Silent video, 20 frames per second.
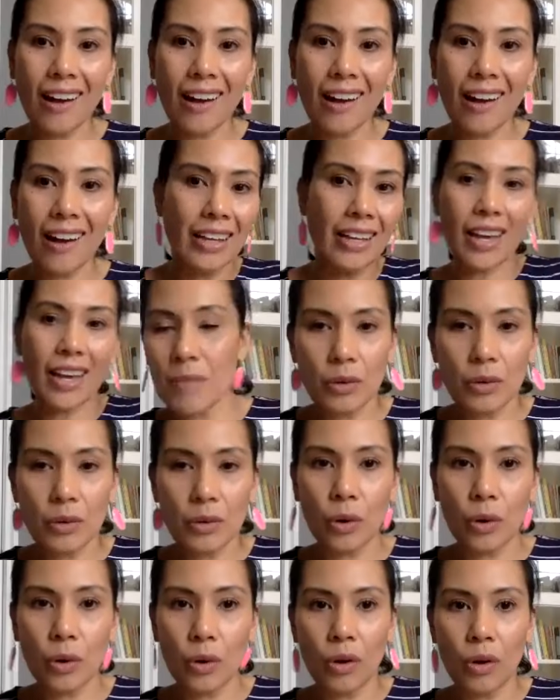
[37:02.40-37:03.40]
yeah, they
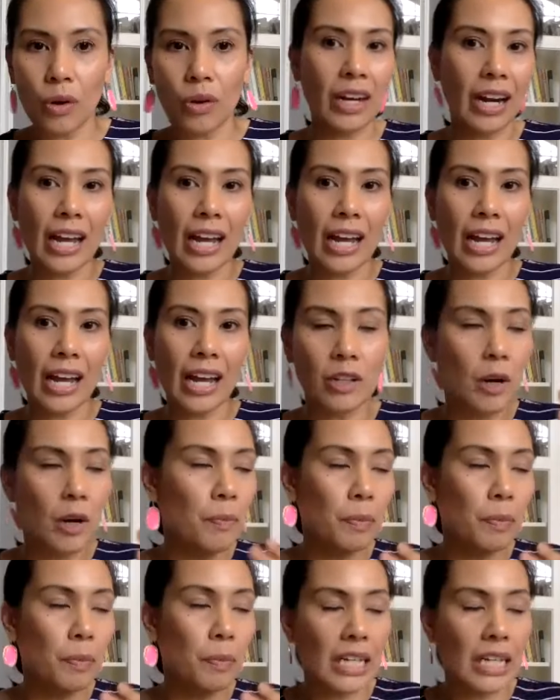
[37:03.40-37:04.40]
gave me a role that I had
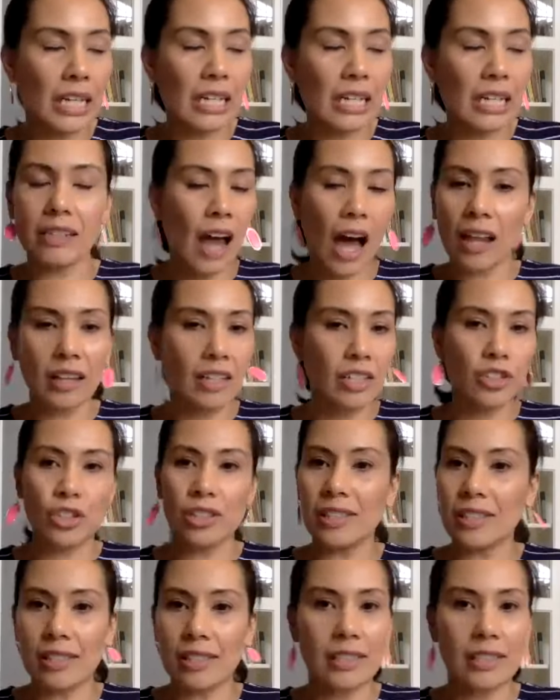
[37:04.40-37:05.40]
complete
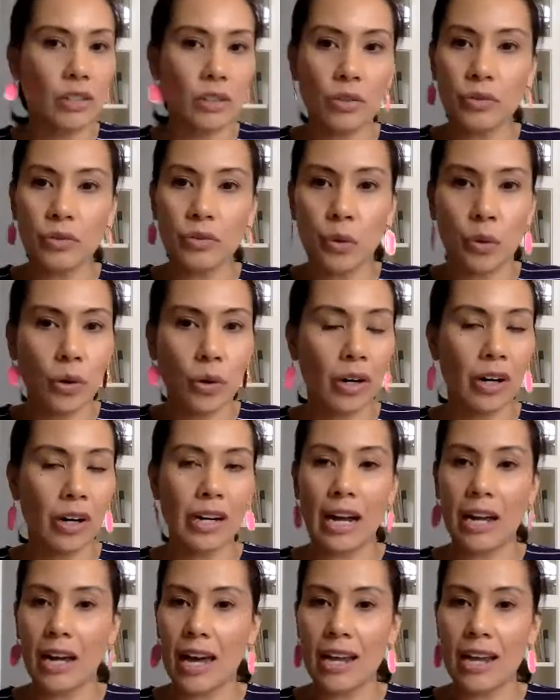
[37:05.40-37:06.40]
knowledge and skill
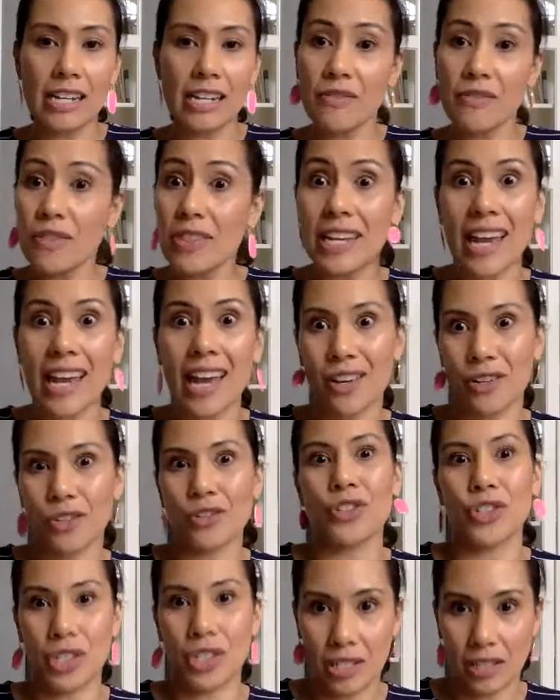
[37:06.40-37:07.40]
for, and even
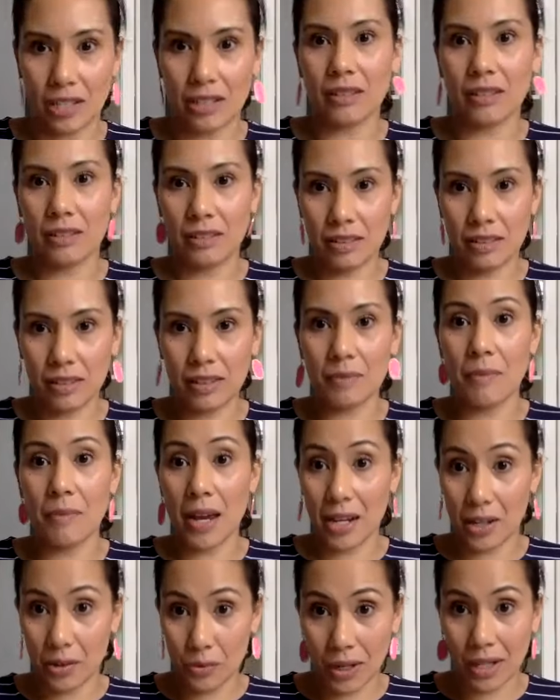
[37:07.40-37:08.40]
the energy in
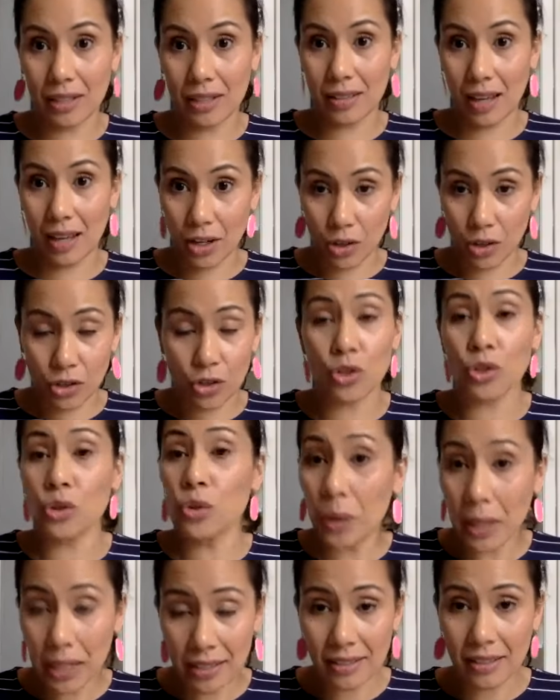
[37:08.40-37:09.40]
many ways. I could
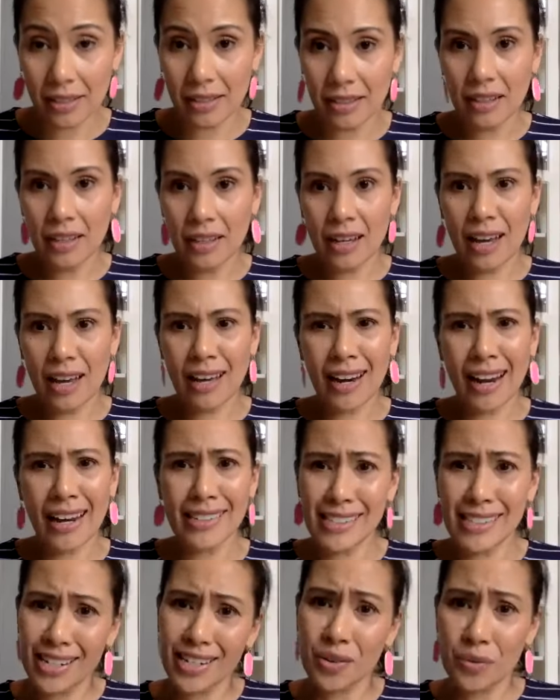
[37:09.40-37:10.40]
do it. And I
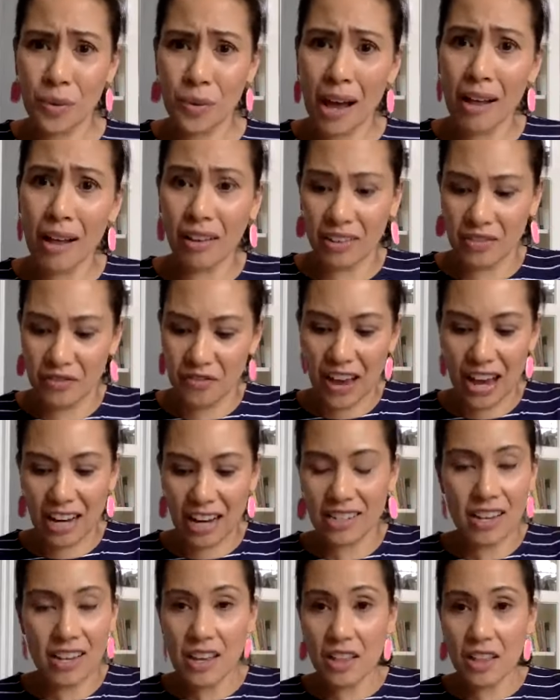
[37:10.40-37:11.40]
did it well. In
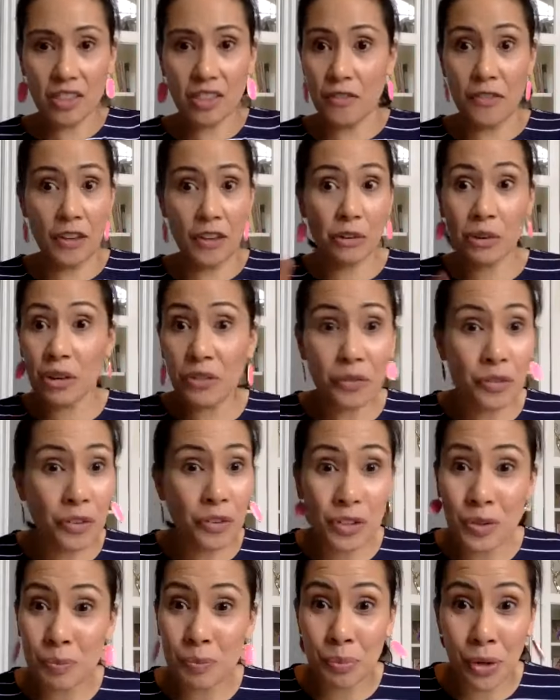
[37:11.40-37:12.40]
fact, the very
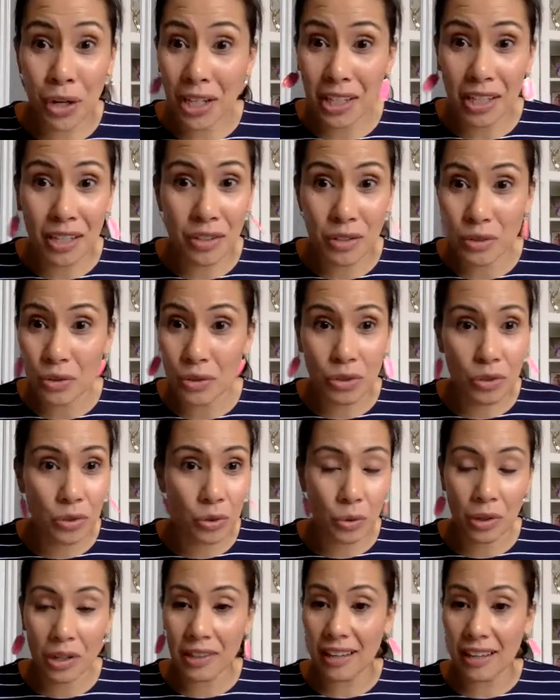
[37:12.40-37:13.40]
first breaking news
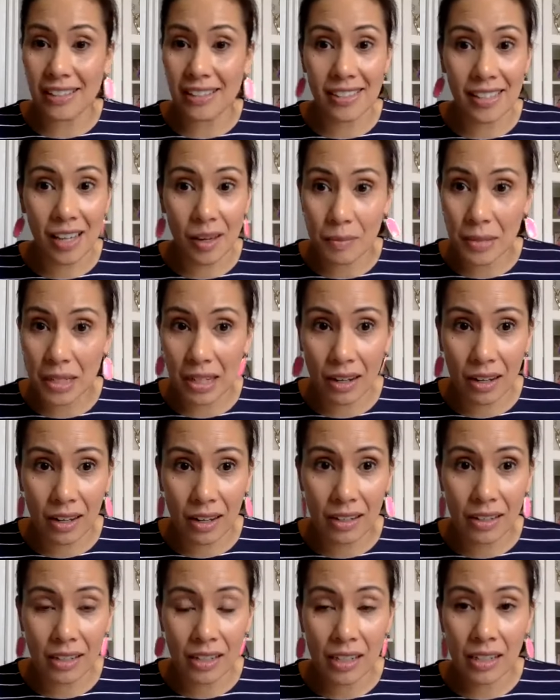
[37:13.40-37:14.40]
story they sent me
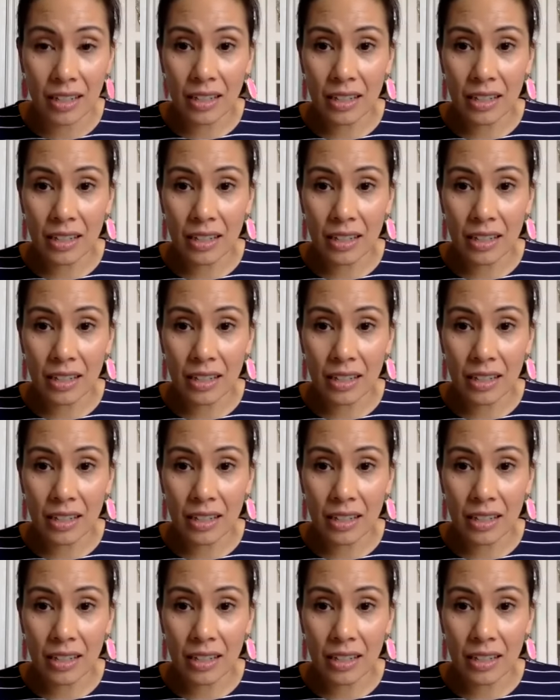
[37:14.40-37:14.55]
on,